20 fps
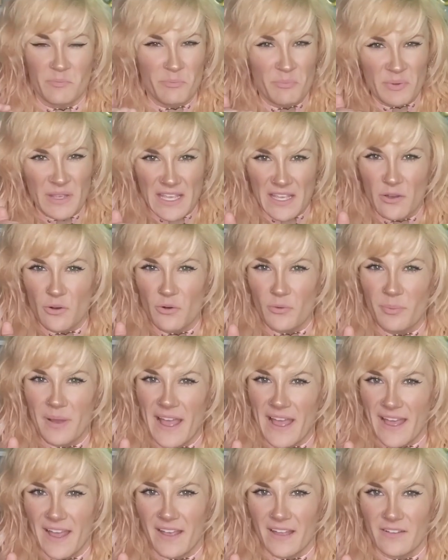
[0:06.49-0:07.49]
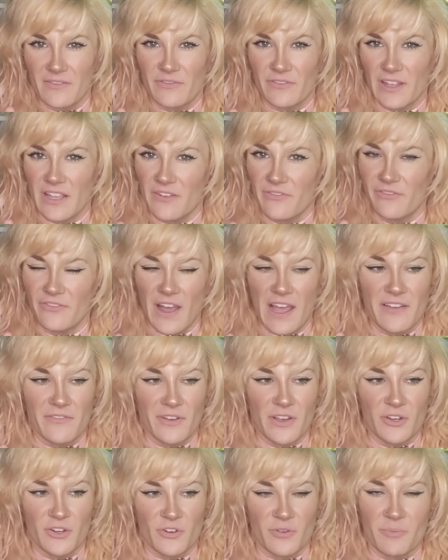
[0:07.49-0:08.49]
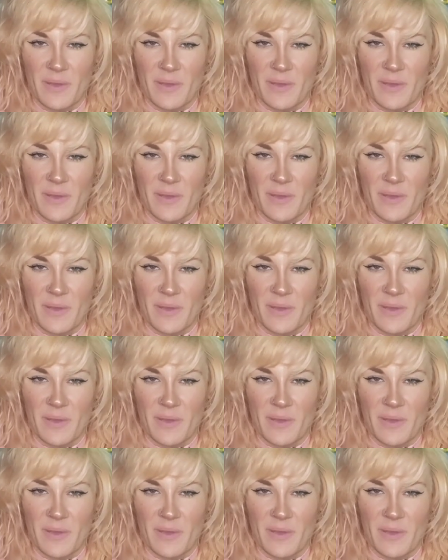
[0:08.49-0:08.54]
big old pack of like 500